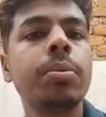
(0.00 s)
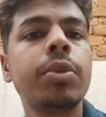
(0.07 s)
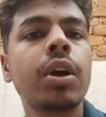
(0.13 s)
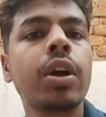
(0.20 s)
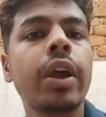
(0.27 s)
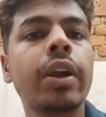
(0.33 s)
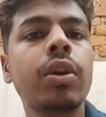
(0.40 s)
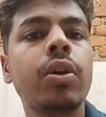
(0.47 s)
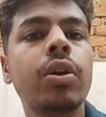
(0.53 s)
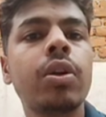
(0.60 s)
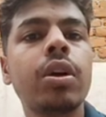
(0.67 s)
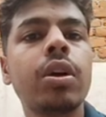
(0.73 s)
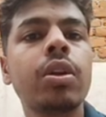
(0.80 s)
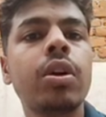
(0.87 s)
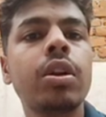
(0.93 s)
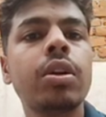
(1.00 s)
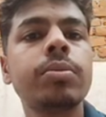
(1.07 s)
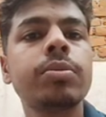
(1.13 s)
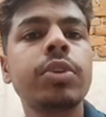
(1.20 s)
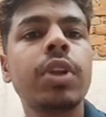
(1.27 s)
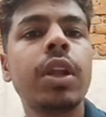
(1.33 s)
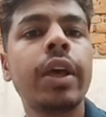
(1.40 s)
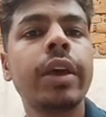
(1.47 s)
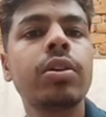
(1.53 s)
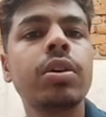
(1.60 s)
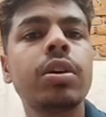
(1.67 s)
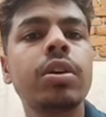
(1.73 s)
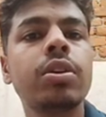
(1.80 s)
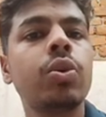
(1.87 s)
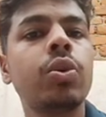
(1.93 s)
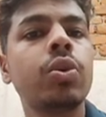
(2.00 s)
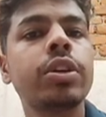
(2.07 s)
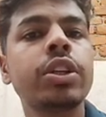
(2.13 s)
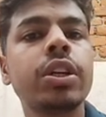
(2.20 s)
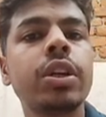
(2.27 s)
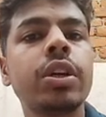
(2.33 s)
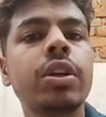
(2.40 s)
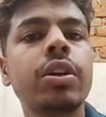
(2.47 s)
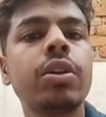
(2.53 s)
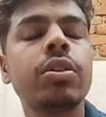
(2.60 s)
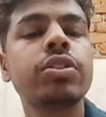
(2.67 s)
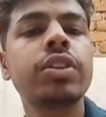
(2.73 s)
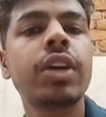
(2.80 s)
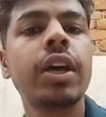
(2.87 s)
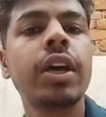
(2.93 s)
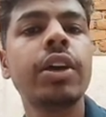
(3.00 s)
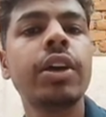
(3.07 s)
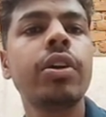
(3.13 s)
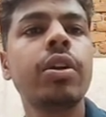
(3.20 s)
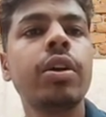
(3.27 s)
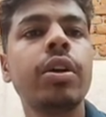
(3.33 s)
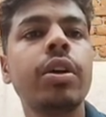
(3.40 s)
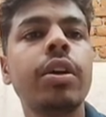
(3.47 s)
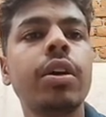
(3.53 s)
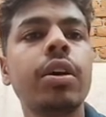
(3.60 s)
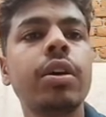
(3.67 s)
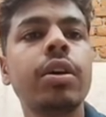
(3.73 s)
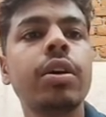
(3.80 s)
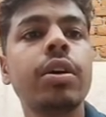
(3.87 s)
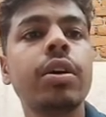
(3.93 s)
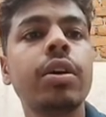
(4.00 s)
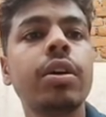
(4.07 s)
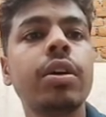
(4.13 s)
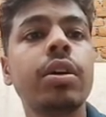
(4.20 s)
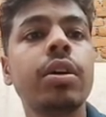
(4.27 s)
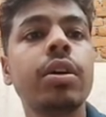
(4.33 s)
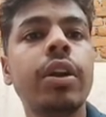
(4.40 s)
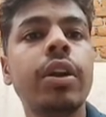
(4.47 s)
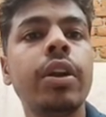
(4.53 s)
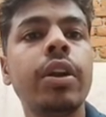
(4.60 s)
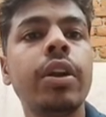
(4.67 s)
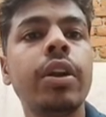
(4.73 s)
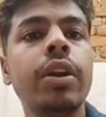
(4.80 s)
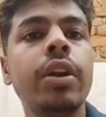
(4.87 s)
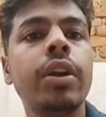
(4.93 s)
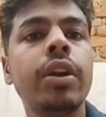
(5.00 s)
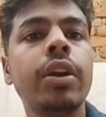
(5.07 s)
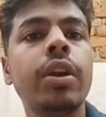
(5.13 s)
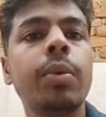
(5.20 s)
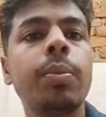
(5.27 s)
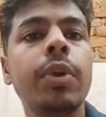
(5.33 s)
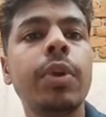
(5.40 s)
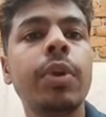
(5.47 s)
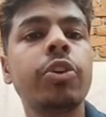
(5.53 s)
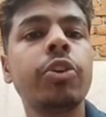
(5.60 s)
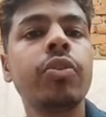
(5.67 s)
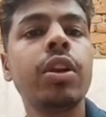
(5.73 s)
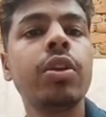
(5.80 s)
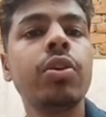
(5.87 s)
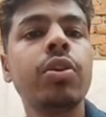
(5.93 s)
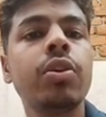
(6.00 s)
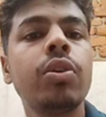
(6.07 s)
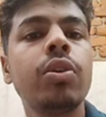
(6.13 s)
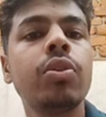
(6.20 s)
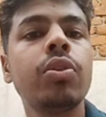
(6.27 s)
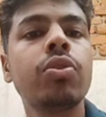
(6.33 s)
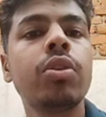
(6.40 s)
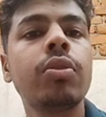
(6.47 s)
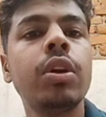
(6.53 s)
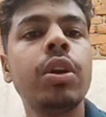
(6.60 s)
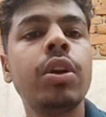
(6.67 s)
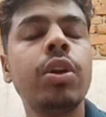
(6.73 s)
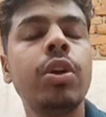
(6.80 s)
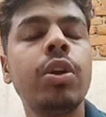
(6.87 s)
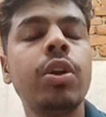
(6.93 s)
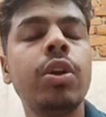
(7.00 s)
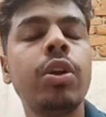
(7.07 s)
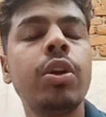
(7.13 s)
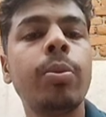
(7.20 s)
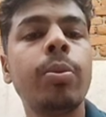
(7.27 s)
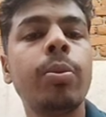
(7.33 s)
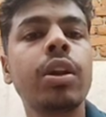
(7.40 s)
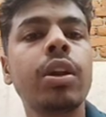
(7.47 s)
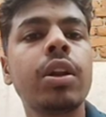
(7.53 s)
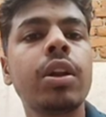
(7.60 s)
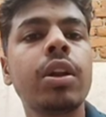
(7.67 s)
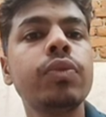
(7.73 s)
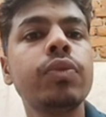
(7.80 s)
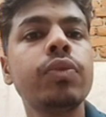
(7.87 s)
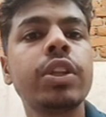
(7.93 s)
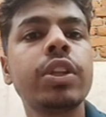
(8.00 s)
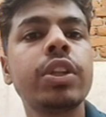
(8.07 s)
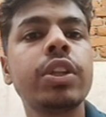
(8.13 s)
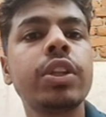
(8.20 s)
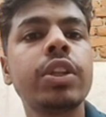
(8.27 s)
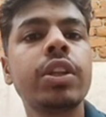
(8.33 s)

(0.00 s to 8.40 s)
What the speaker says: categorical columns like location and size, and replace the missing values of numerical column with its median.